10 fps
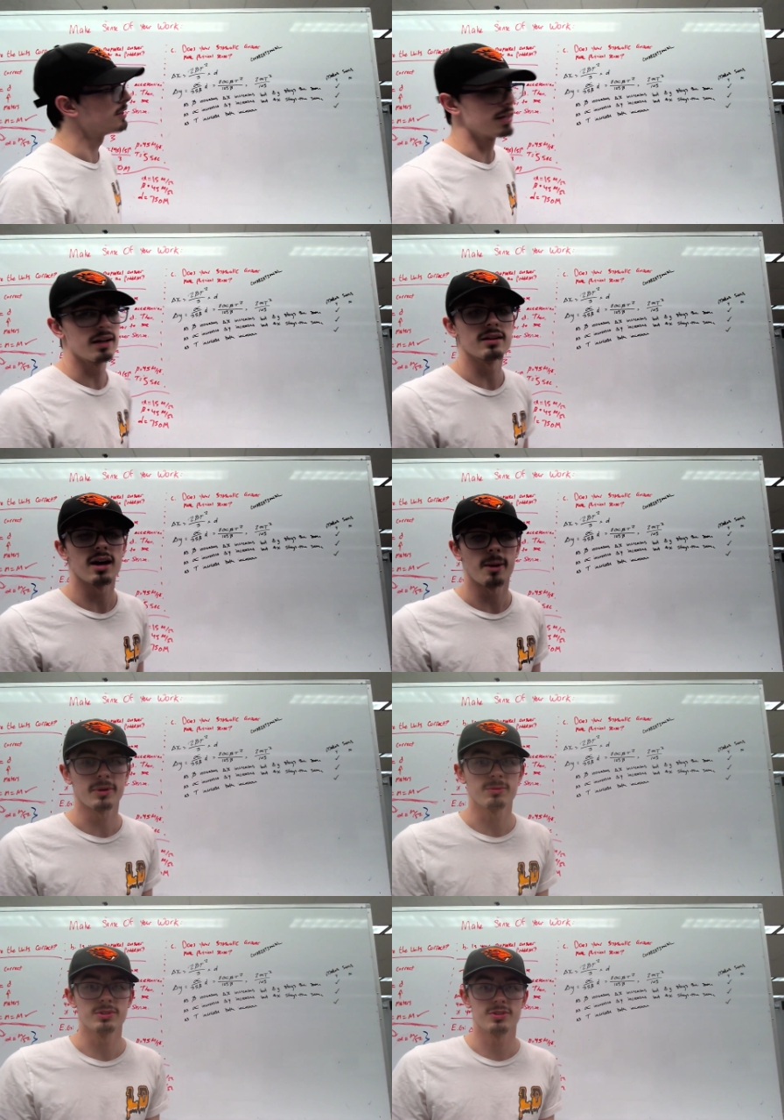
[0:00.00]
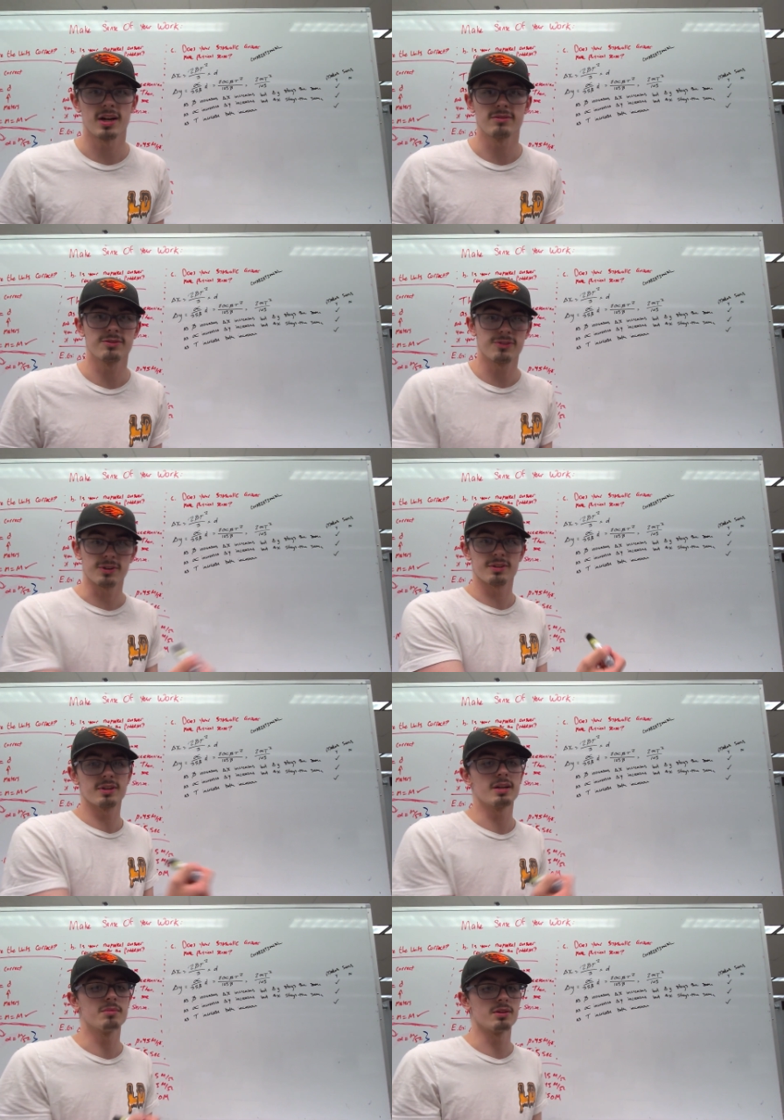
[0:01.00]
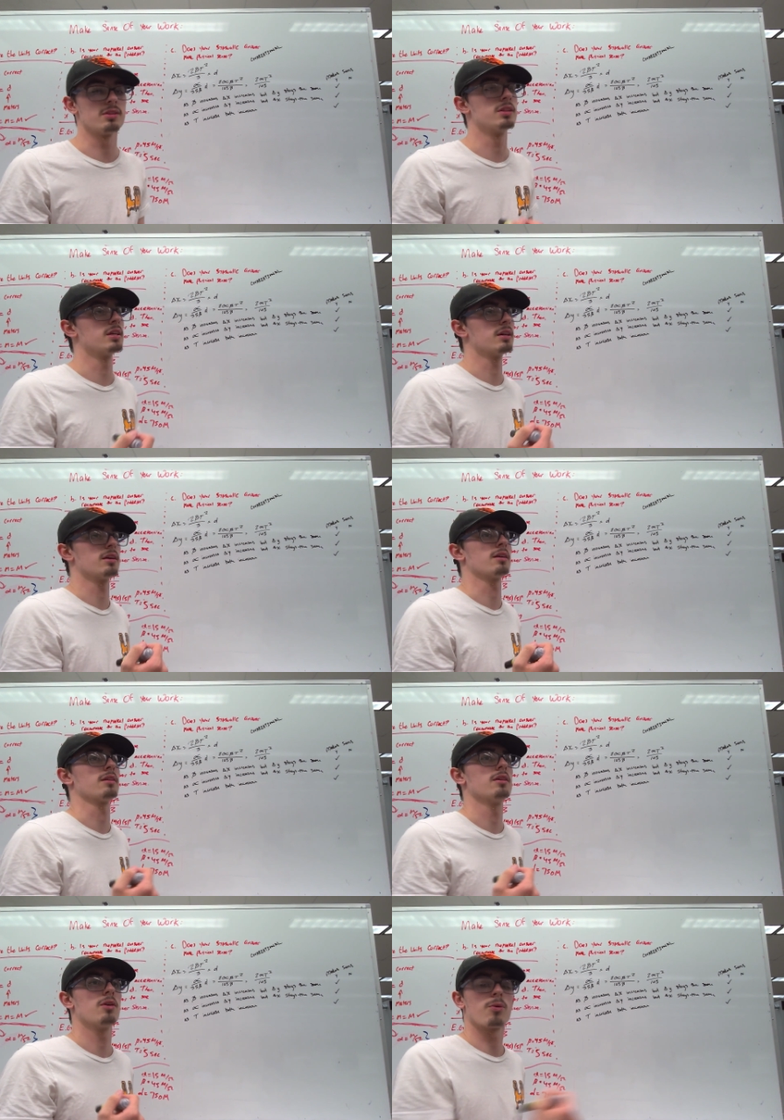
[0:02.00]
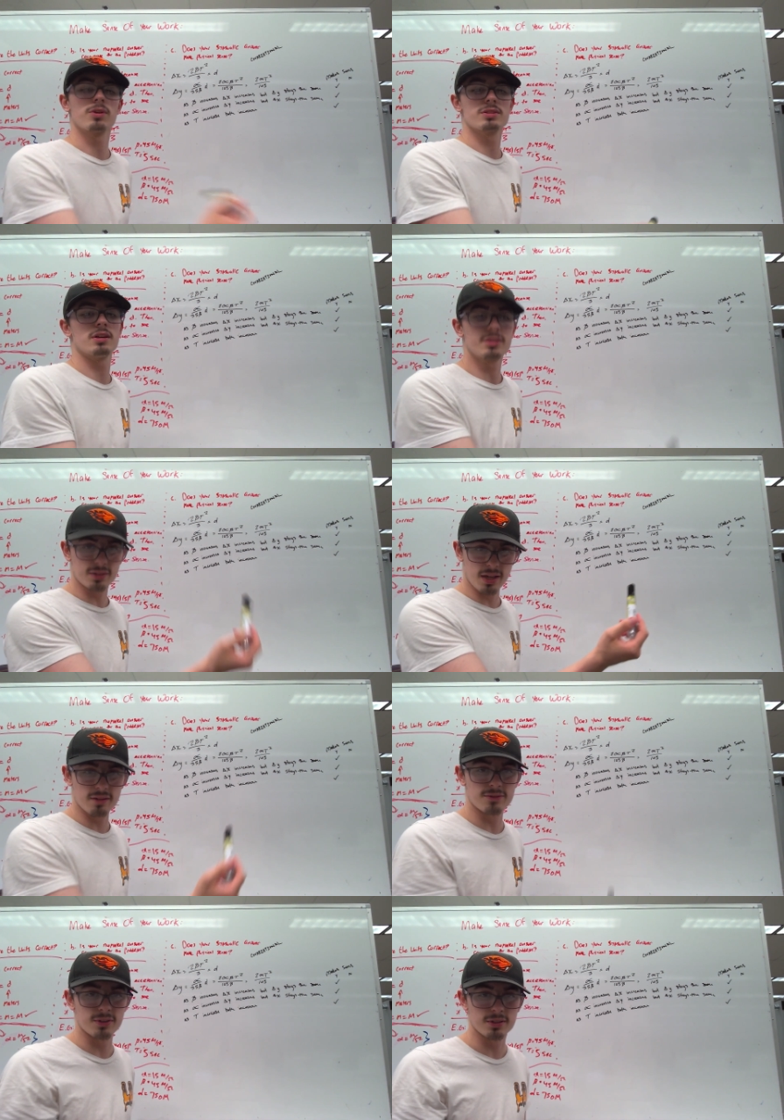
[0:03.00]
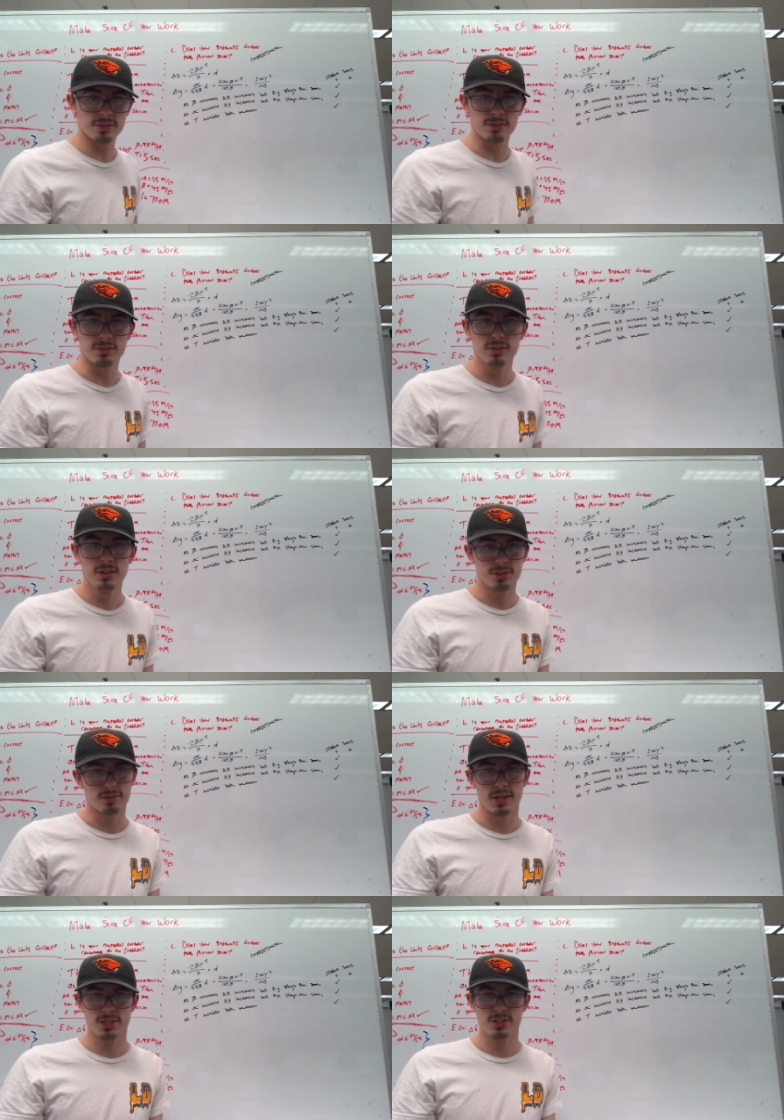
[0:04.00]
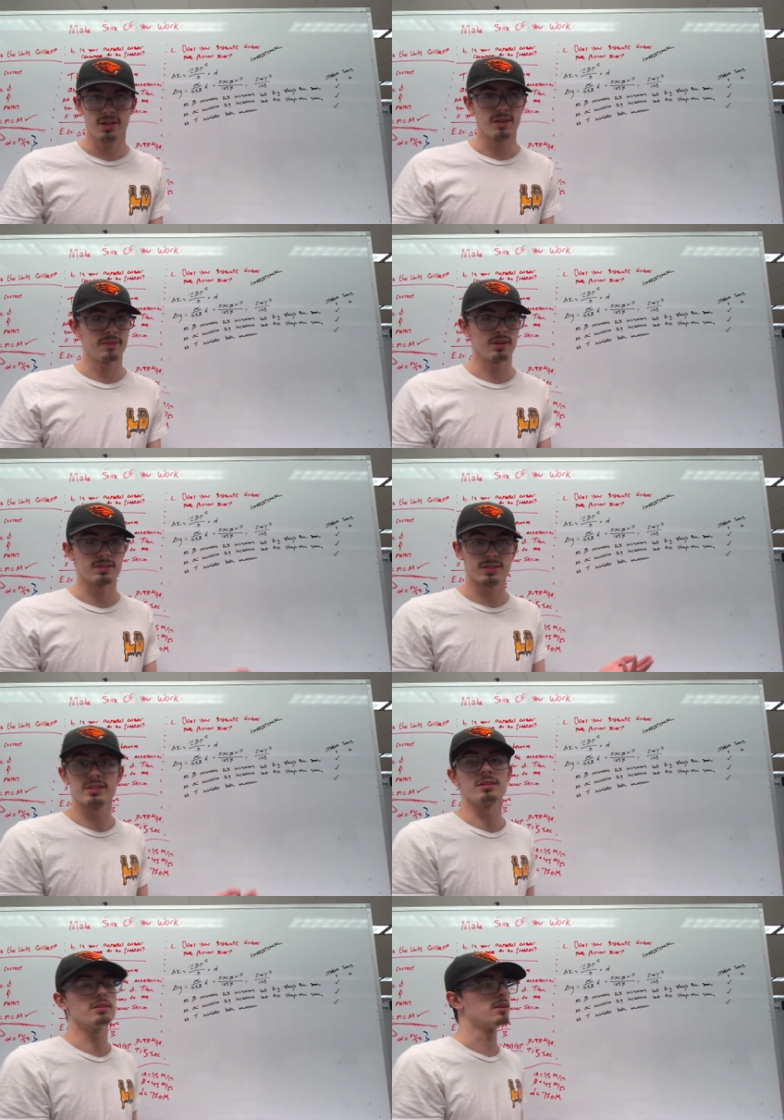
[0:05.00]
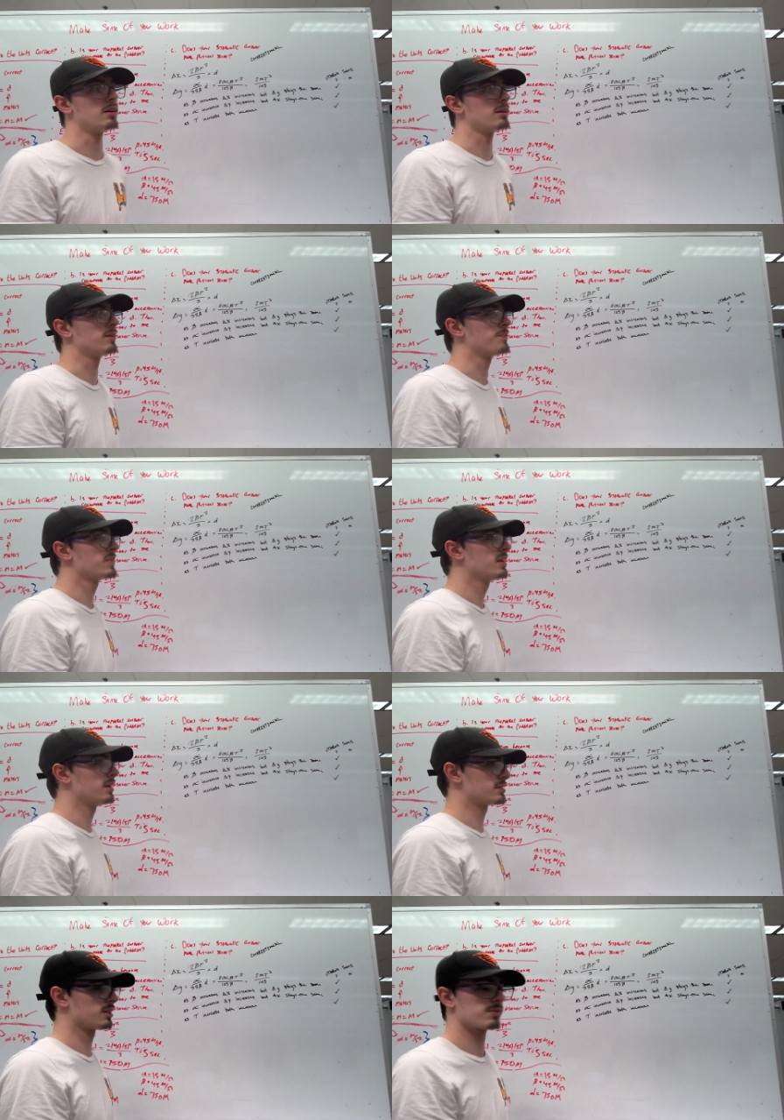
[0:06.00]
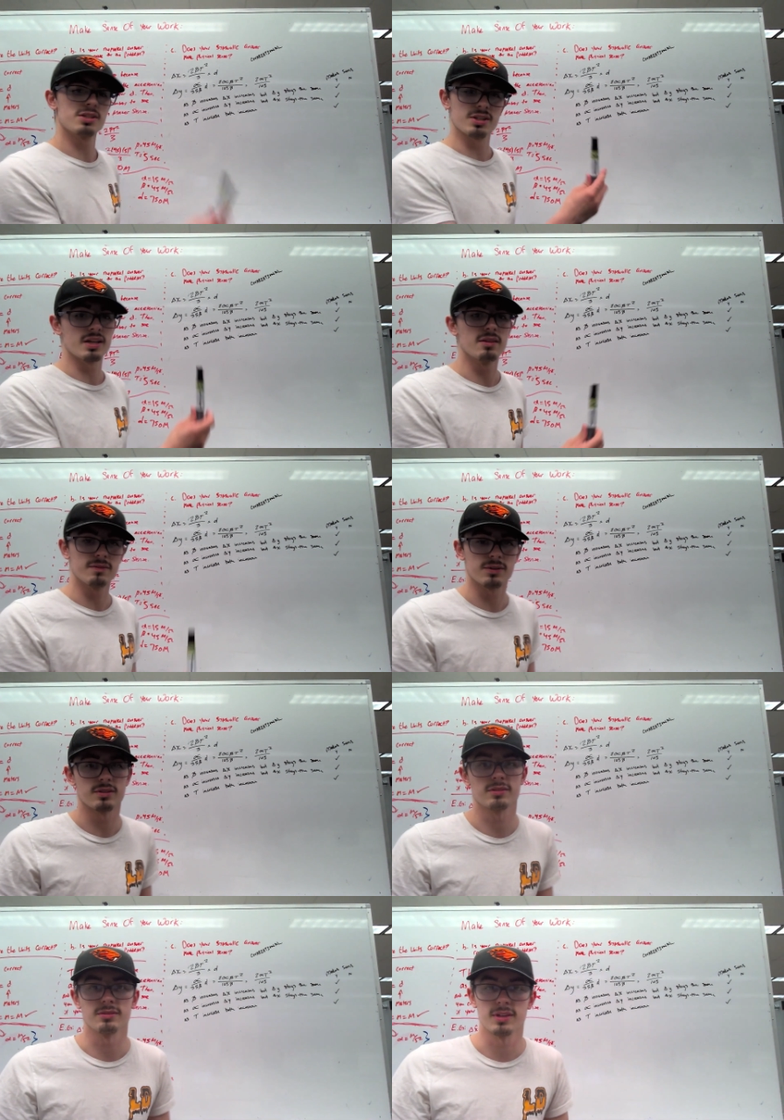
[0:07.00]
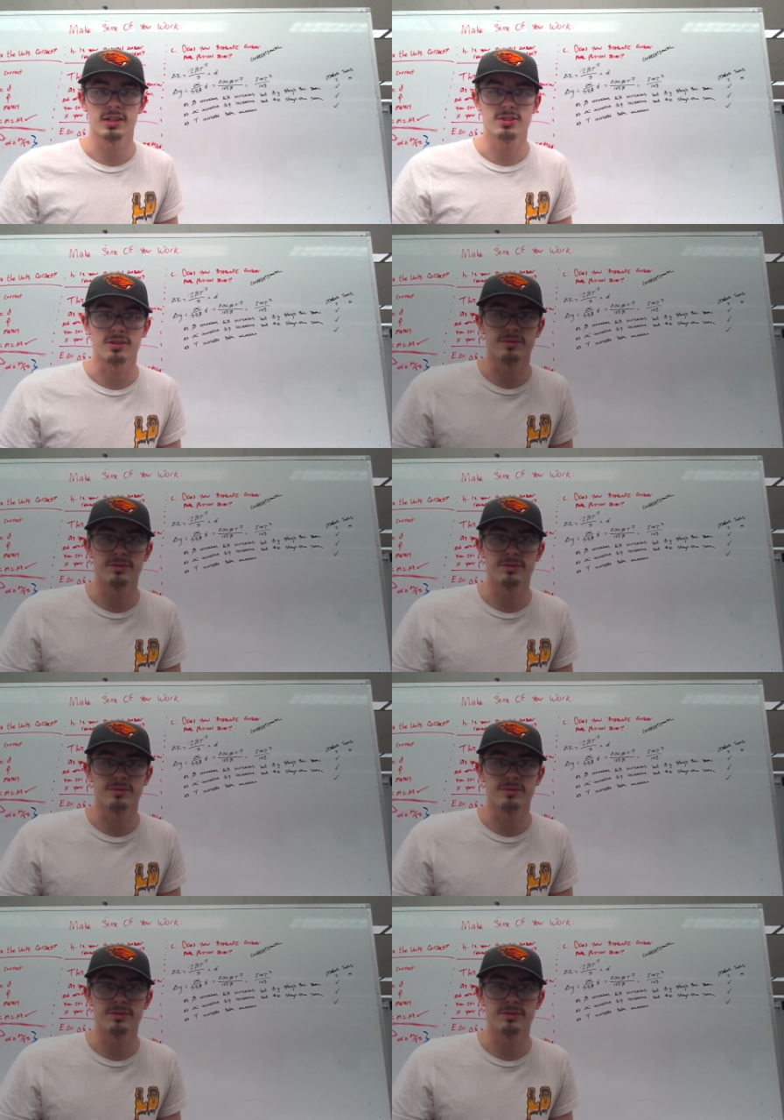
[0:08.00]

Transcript: the helicopter would travel further in both the horizontal and vertical direction if there's still acceleration in the vertical direction.